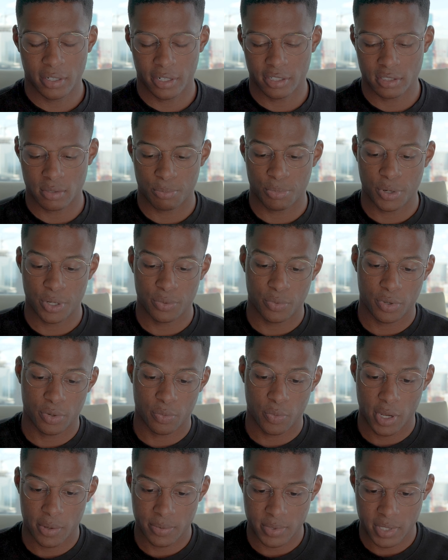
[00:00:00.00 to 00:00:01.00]
and there's a Brentwood
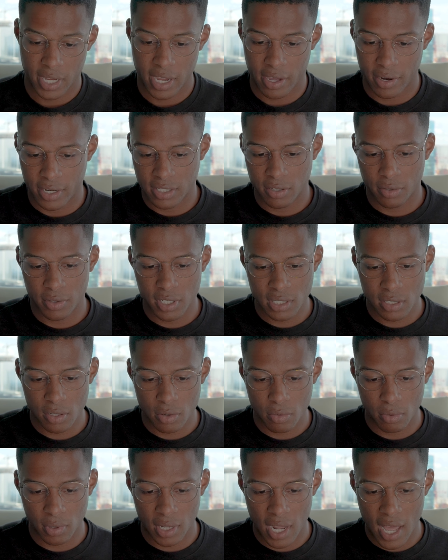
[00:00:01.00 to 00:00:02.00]
Williamson County. So this
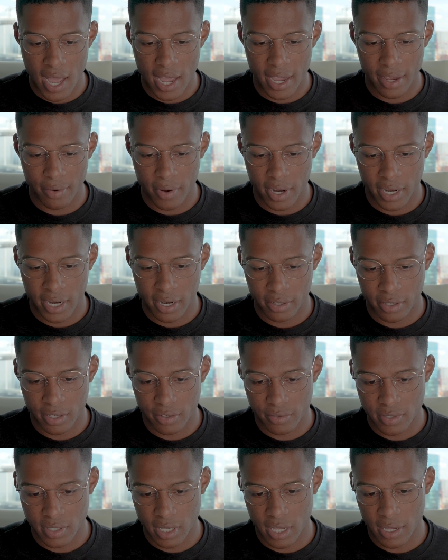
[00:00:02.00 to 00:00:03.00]
little line right here that
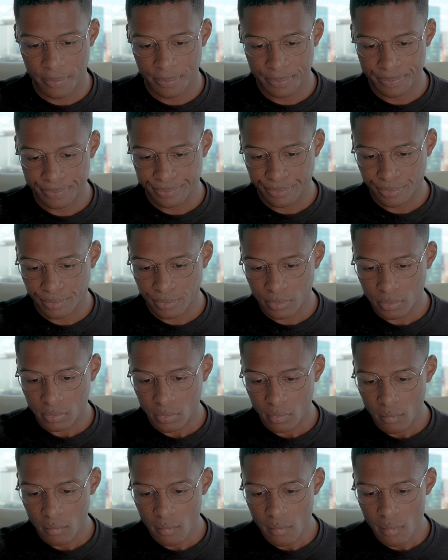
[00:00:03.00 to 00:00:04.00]
you see
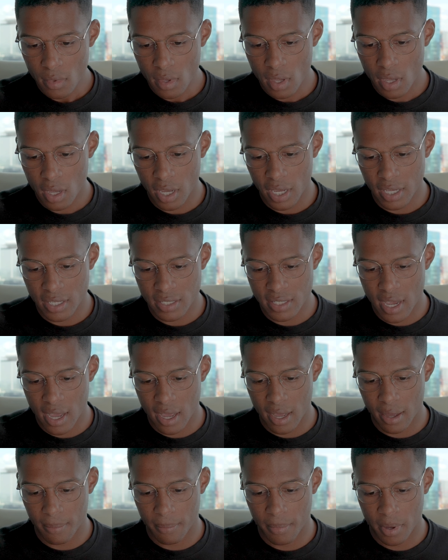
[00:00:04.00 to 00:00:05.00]
is
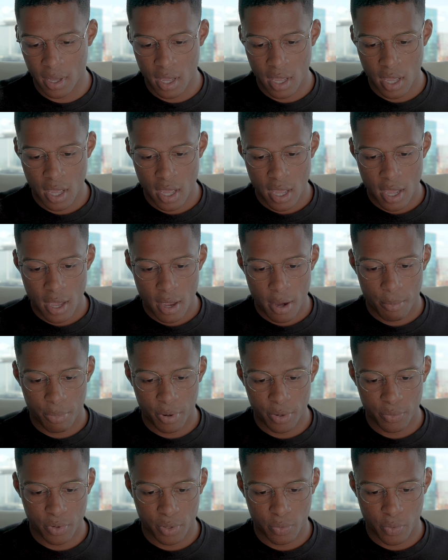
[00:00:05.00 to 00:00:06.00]
um,
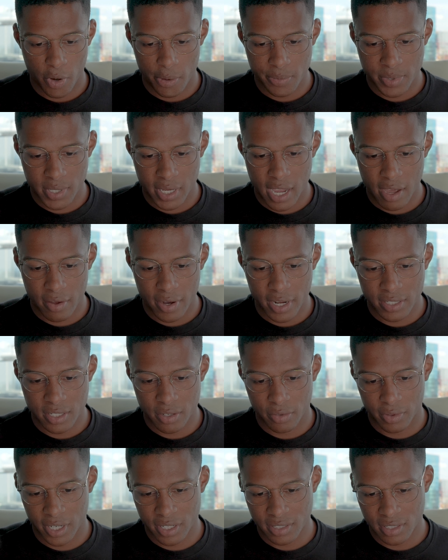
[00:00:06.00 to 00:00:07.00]
Brentwood Williamson County. And
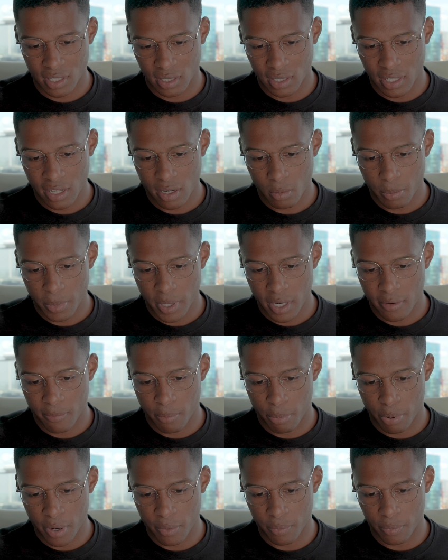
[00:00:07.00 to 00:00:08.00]
so there's a little bit
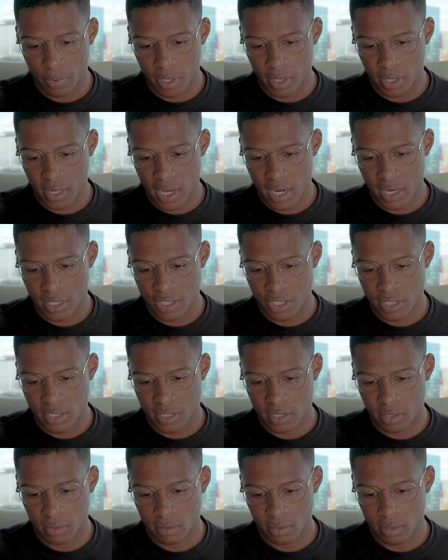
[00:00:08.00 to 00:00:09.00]
of Brentwood kind of
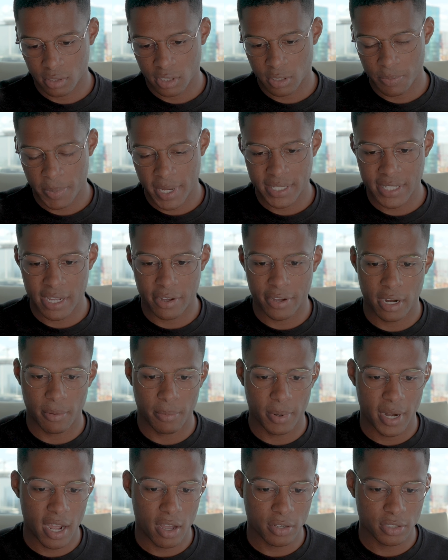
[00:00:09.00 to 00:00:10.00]
just spaced out here,
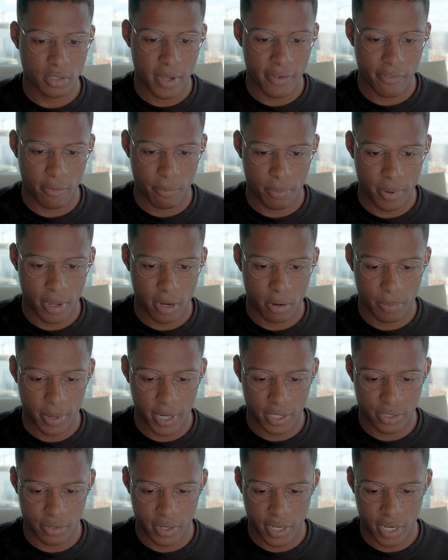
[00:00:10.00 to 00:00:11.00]
but I also have a better
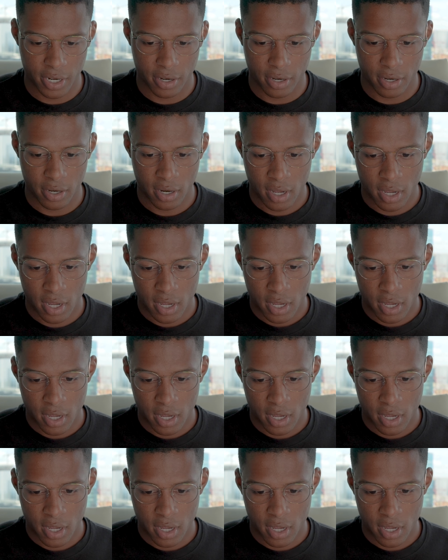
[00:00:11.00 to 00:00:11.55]
picture here